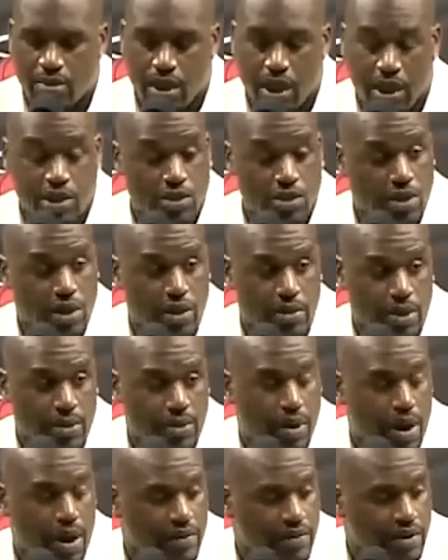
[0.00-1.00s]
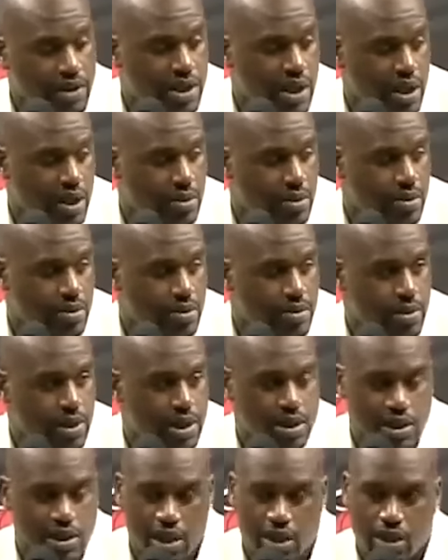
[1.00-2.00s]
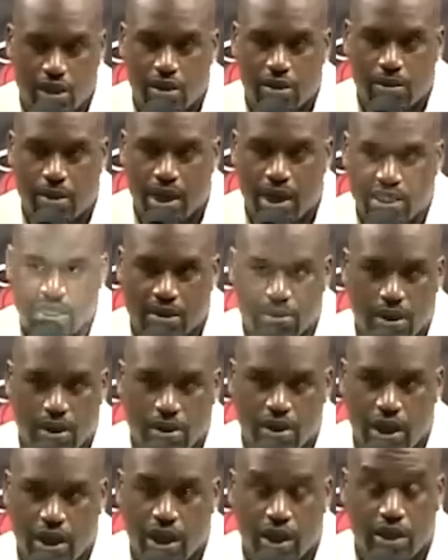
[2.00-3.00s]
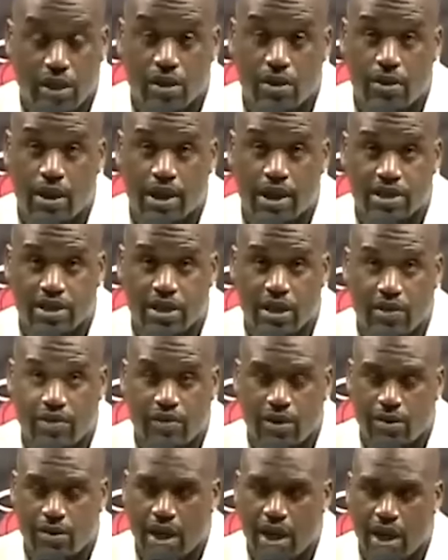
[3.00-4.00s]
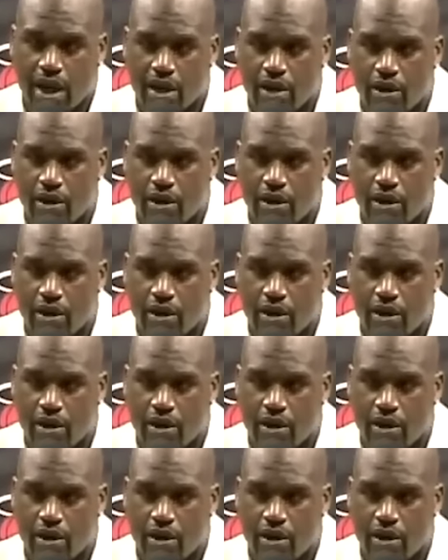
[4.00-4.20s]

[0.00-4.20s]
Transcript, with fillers: And I just wanted to be part of a team because I know in basketball you can't do it by yourself, no matter how